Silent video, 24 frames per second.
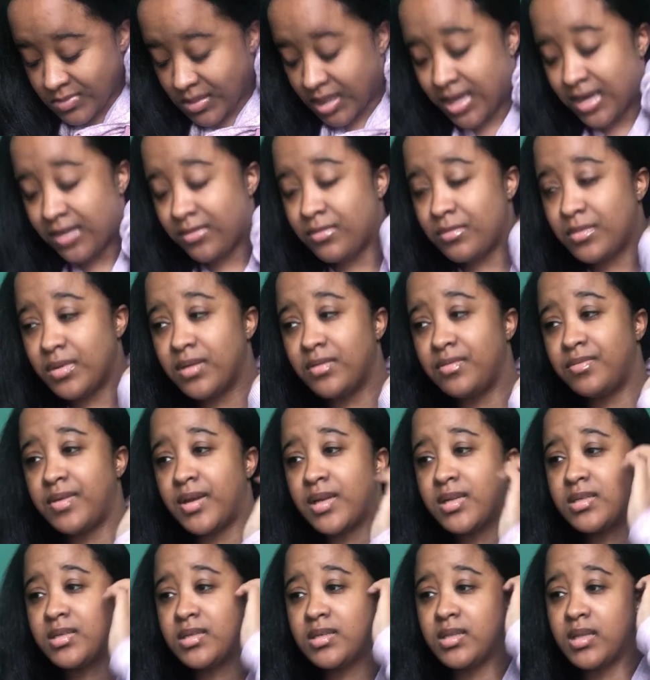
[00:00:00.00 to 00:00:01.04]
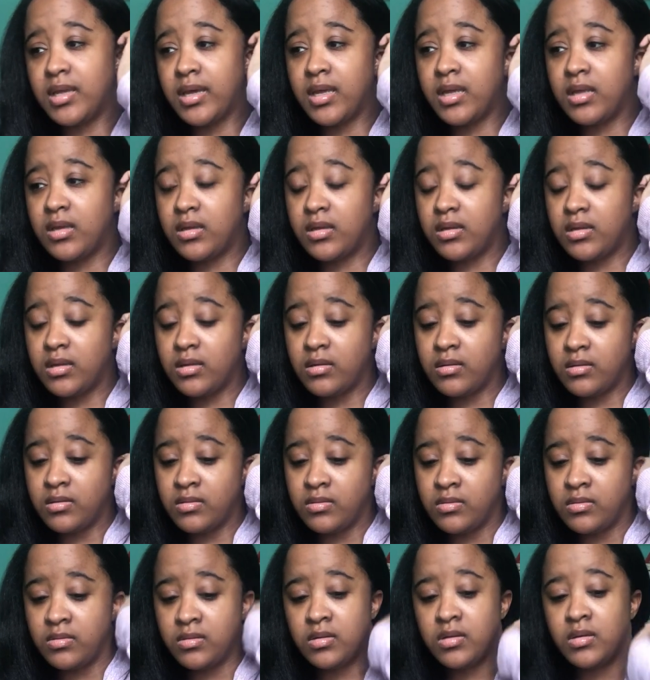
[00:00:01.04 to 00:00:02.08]
having me affected. Like, you
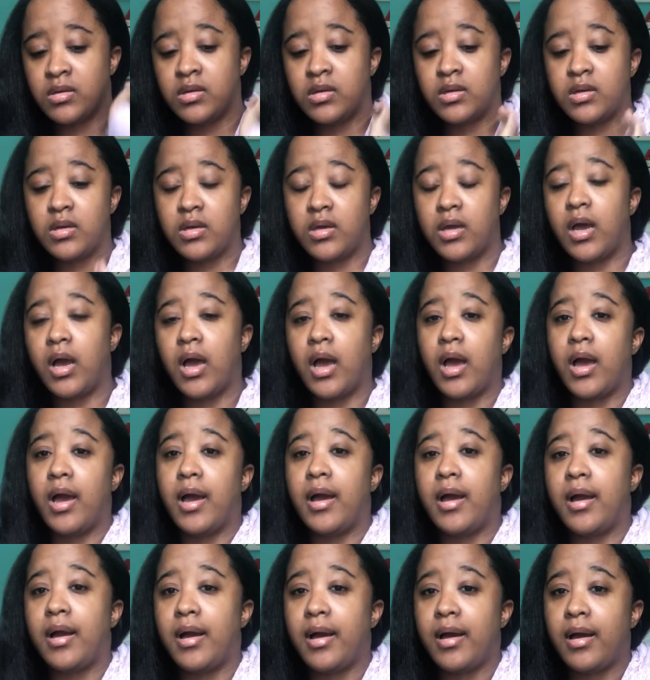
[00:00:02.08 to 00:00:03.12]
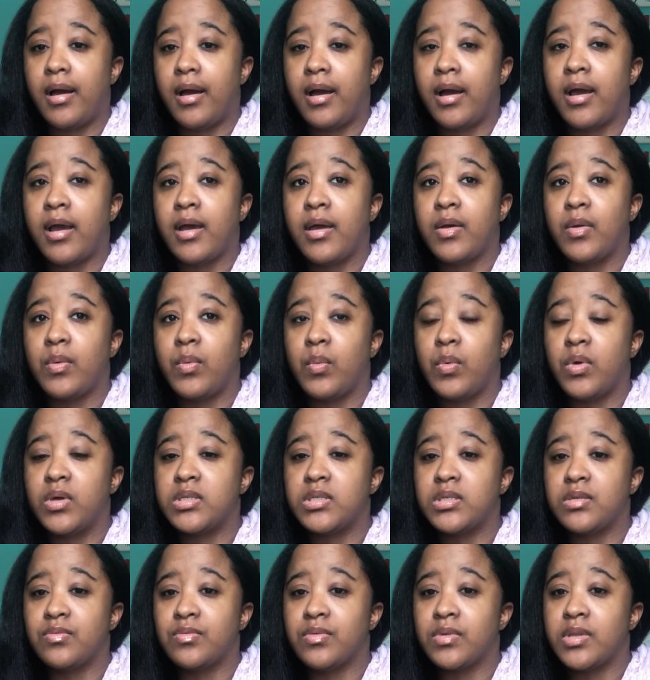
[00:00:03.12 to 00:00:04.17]
know, I wasn't